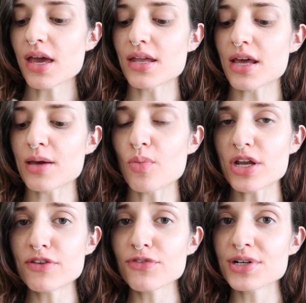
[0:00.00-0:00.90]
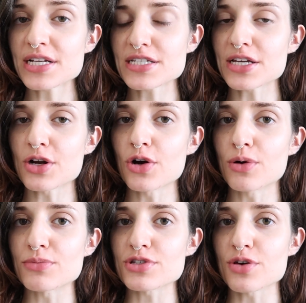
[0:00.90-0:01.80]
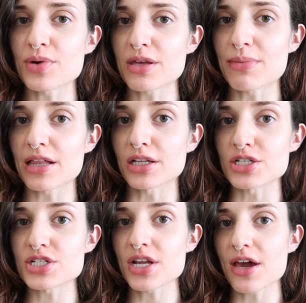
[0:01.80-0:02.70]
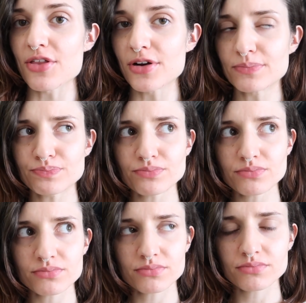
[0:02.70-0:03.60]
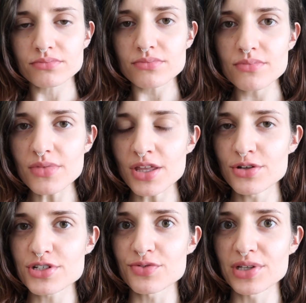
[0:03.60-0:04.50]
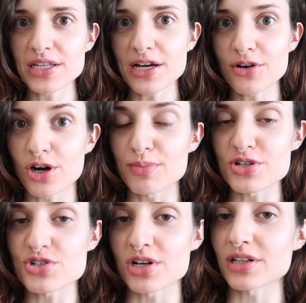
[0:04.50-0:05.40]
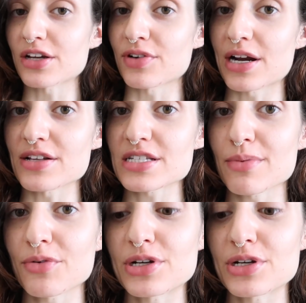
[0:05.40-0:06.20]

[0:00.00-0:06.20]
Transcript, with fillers: And I am waiting for Nick to get home so that we can make lunch together. There's a really loud garbage truck like right outside my